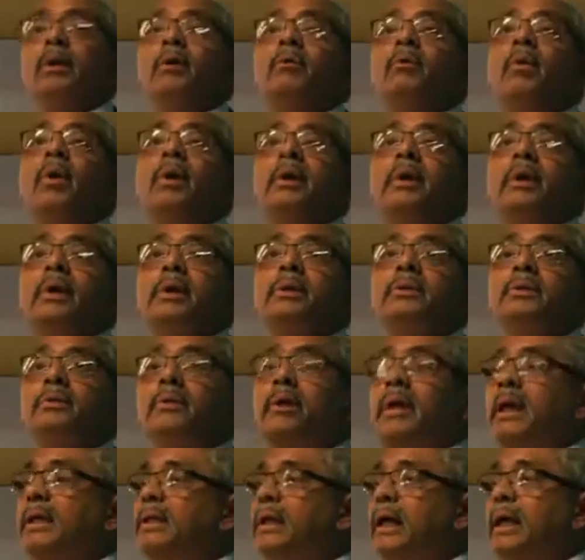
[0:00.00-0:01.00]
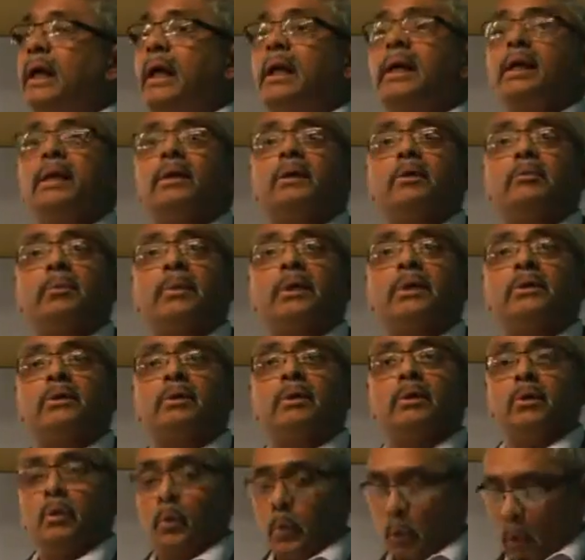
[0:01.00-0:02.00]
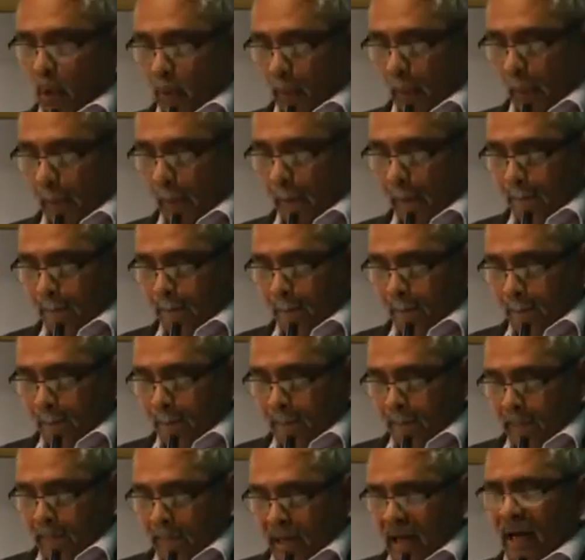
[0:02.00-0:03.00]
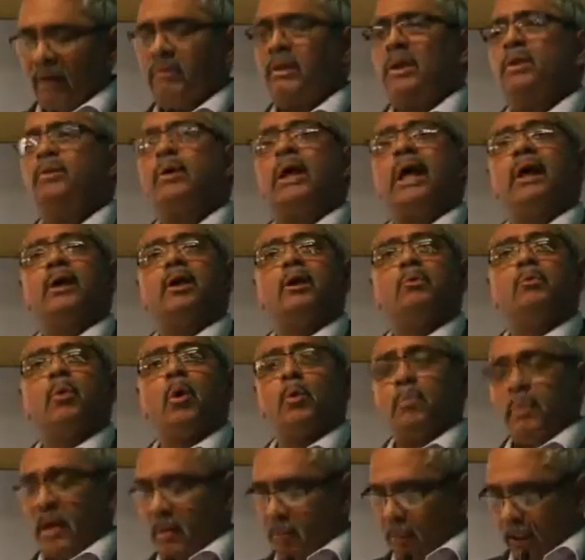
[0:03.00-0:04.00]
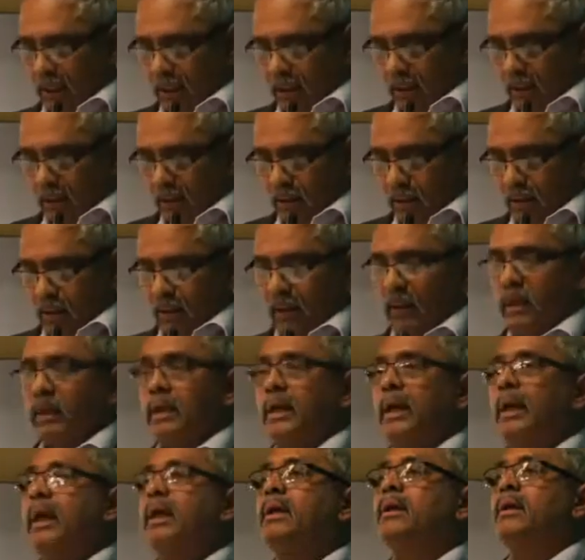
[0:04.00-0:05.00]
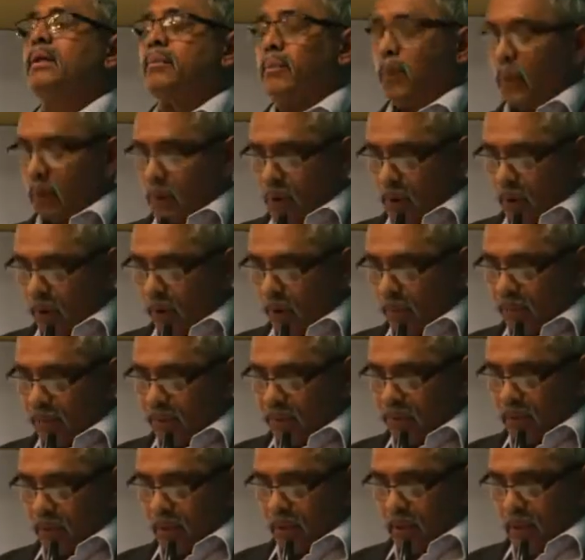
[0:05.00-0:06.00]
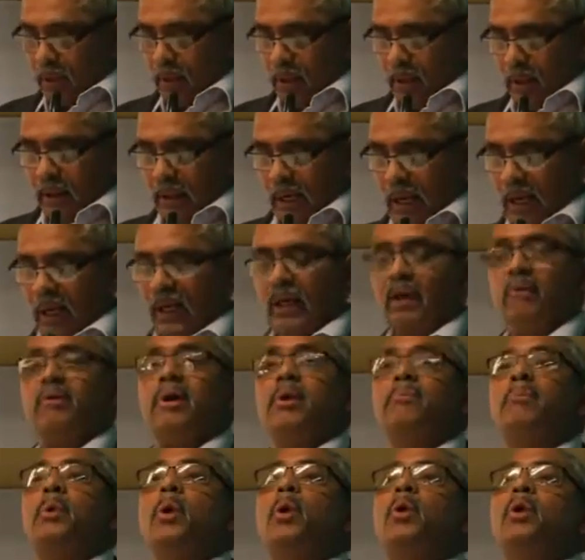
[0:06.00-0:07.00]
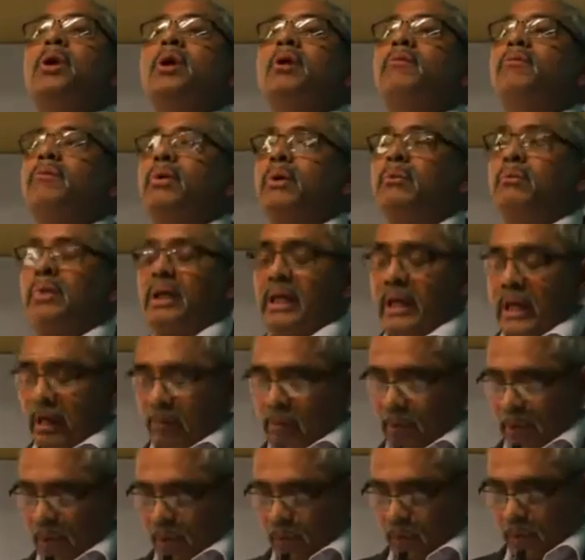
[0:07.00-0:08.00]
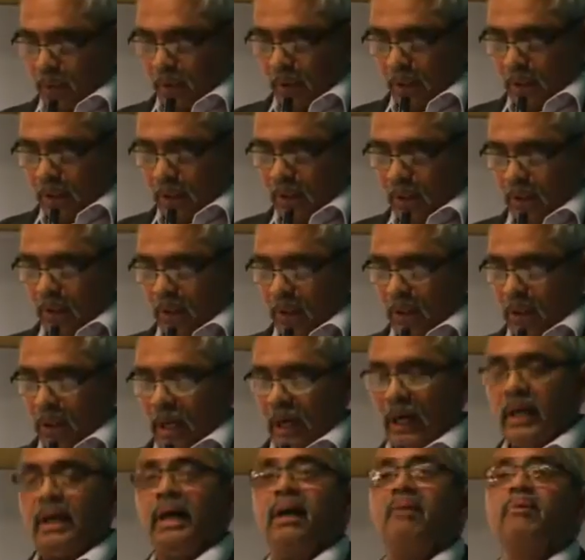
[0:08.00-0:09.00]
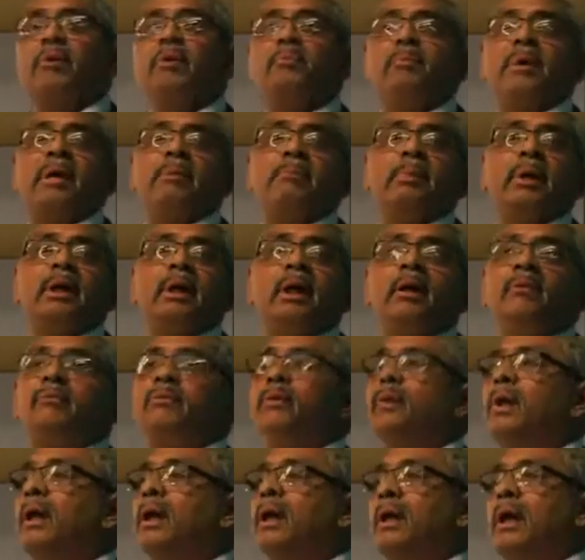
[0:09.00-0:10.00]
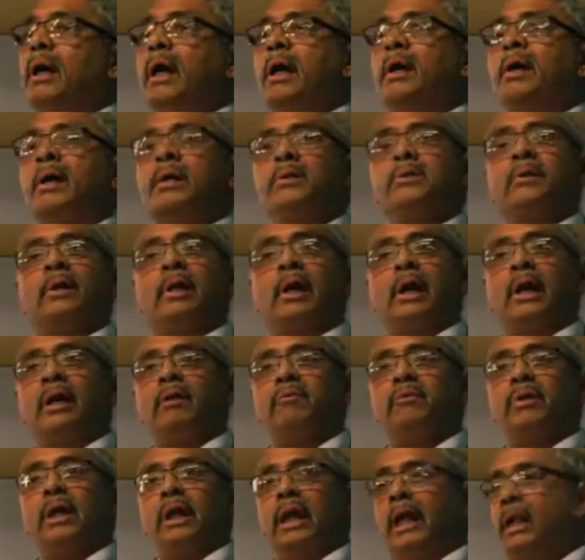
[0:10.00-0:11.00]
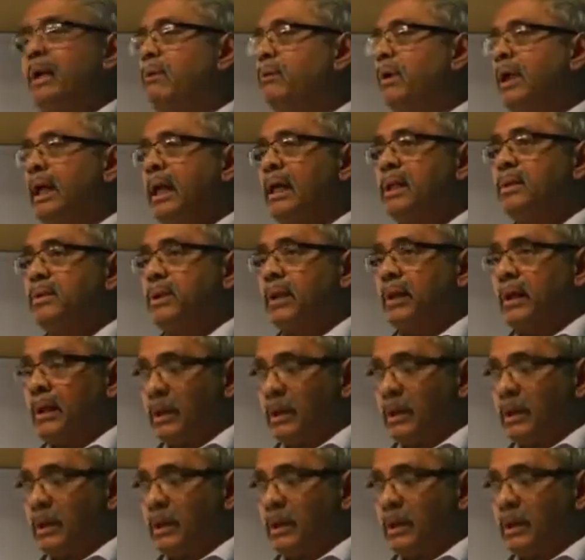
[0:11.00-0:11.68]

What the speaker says: what it is today than any other person you know. I've educated more people, created more jobs, taken away boredom from the laborer's work, and given people a fuller and richer life than anyone else in